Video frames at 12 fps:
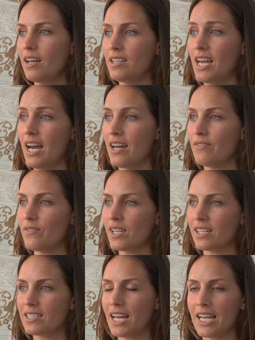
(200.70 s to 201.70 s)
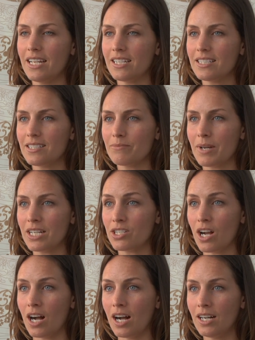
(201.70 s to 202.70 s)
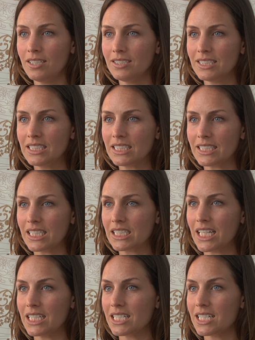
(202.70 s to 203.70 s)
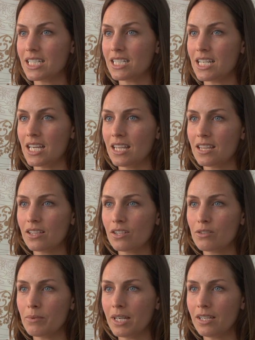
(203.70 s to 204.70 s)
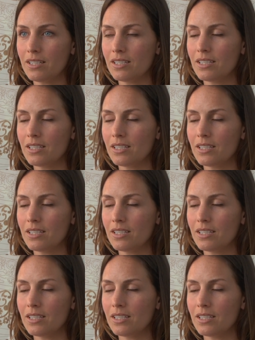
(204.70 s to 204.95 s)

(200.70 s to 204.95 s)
Yeah, like tightness in my jaw, you know, like clenched teeth a little bit.